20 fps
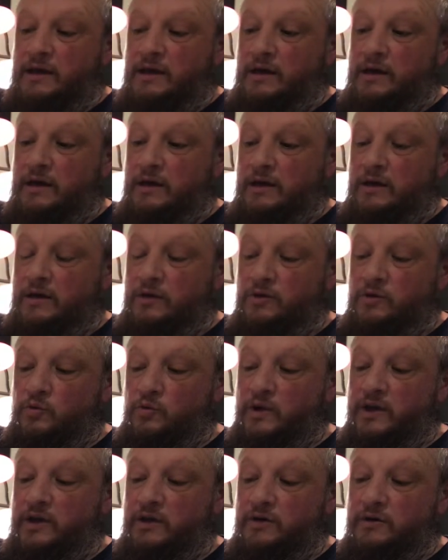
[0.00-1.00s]
uh, the way
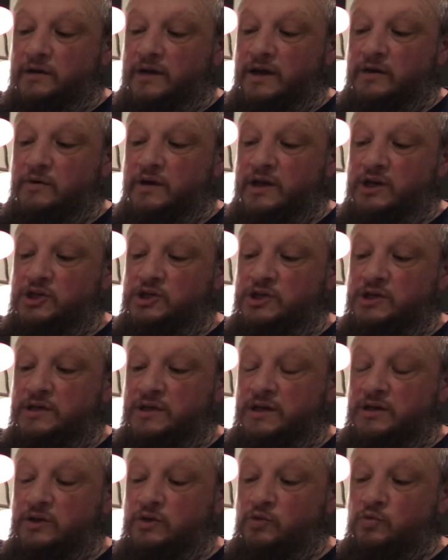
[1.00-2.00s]
your direction
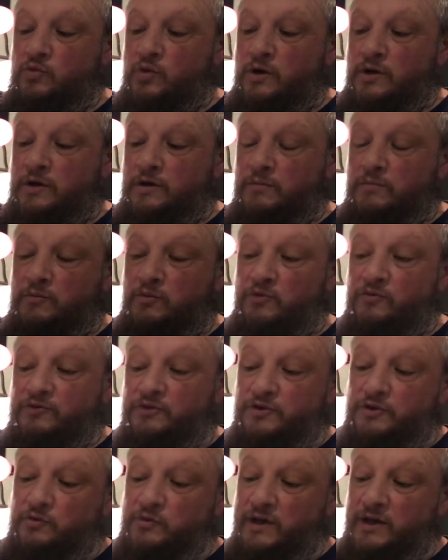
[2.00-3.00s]
and you want to move to
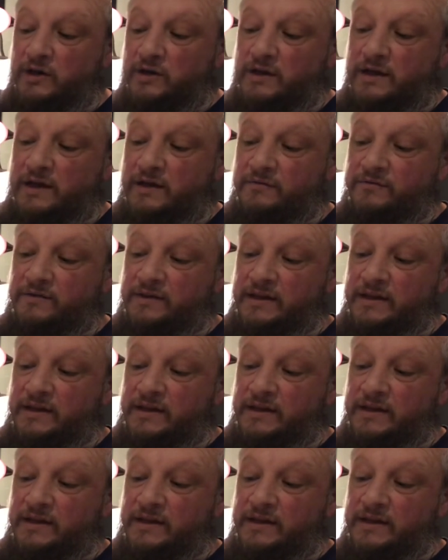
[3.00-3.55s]
the right or left,